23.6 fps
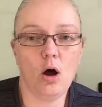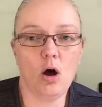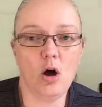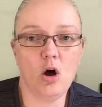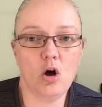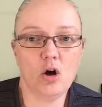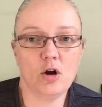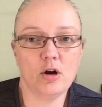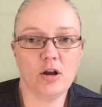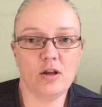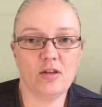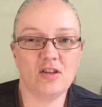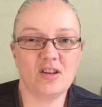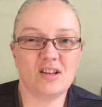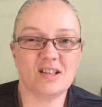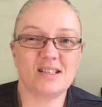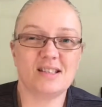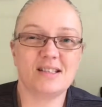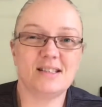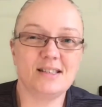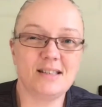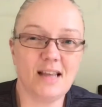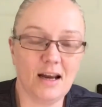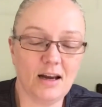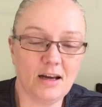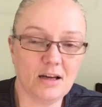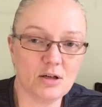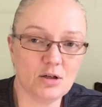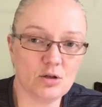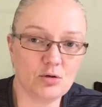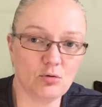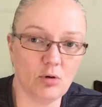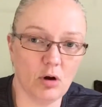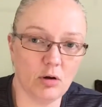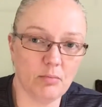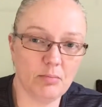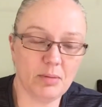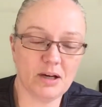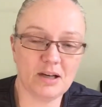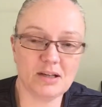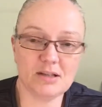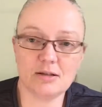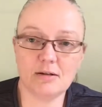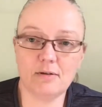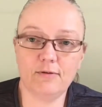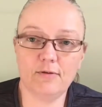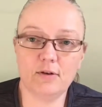on the second run,
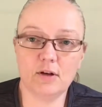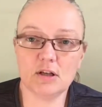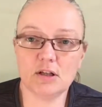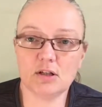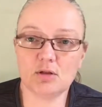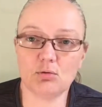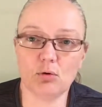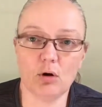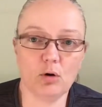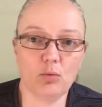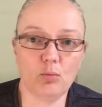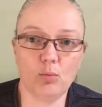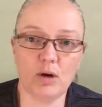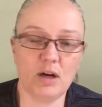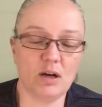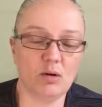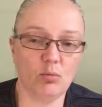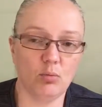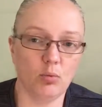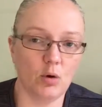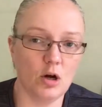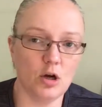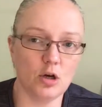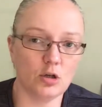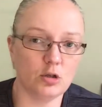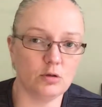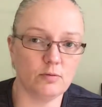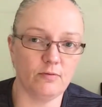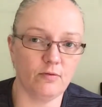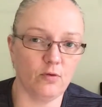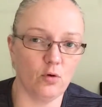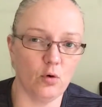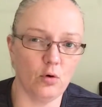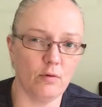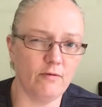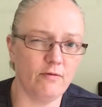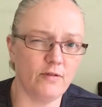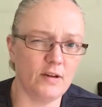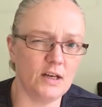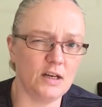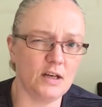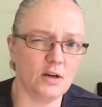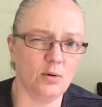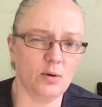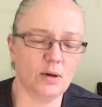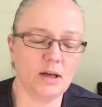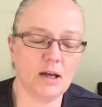because the first run we weren't for
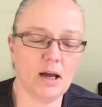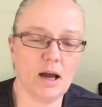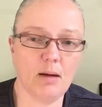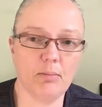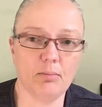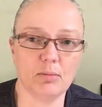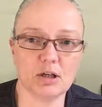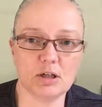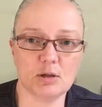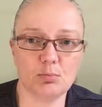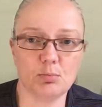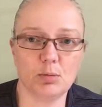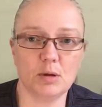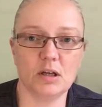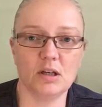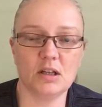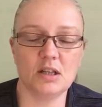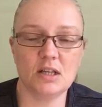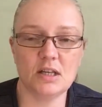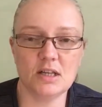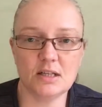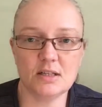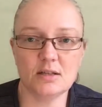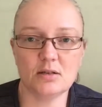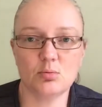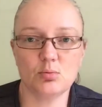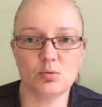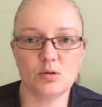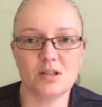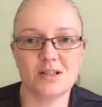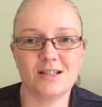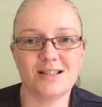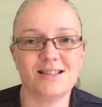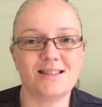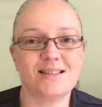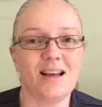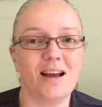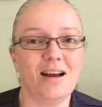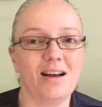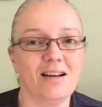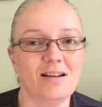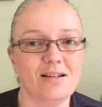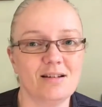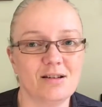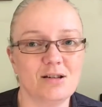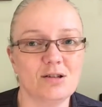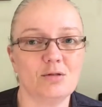video and cameras, but this was the
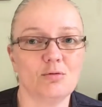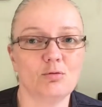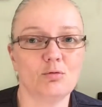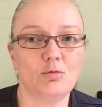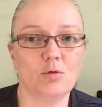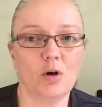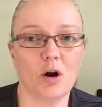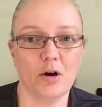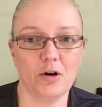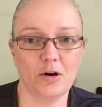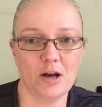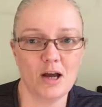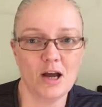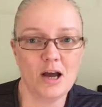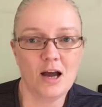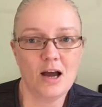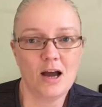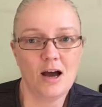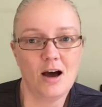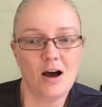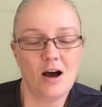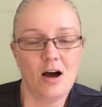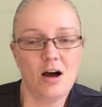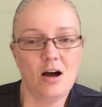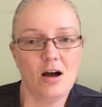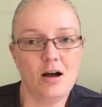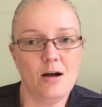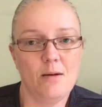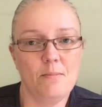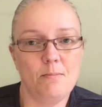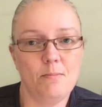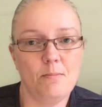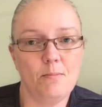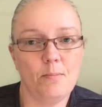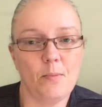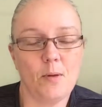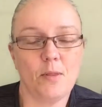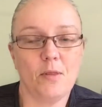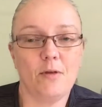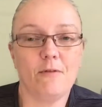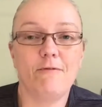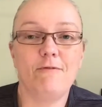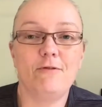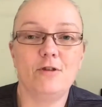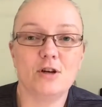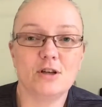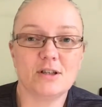second run,
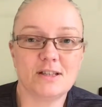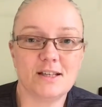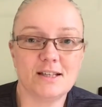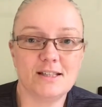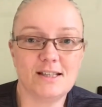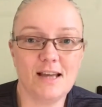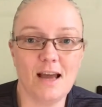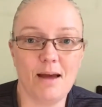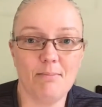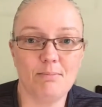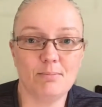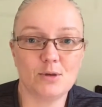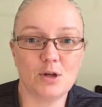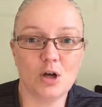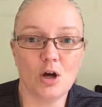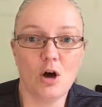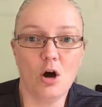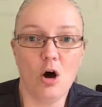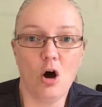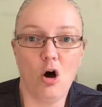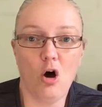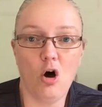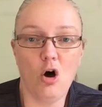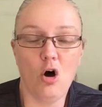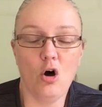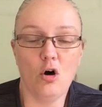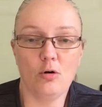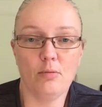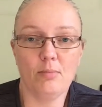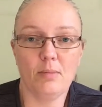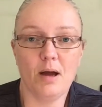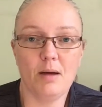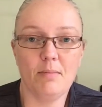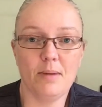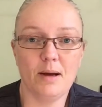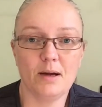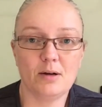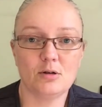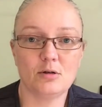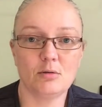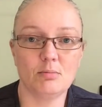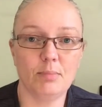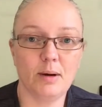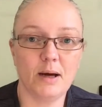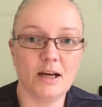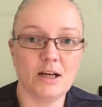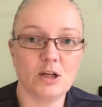the first attempt on my
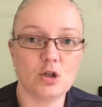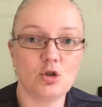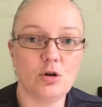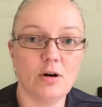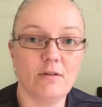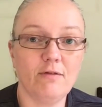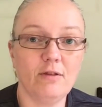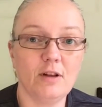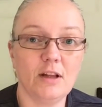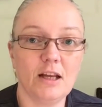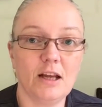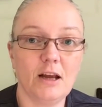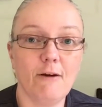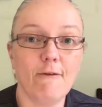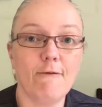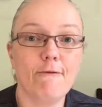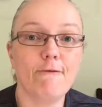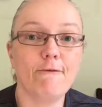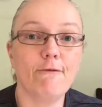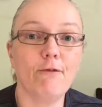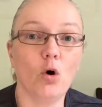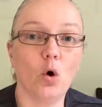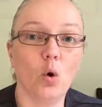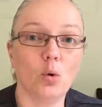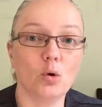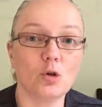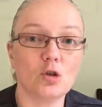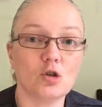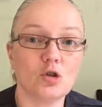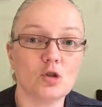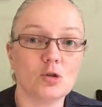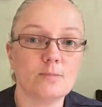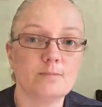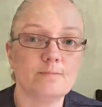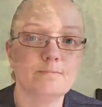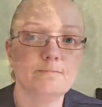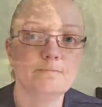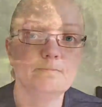mountain bike travelling forwards.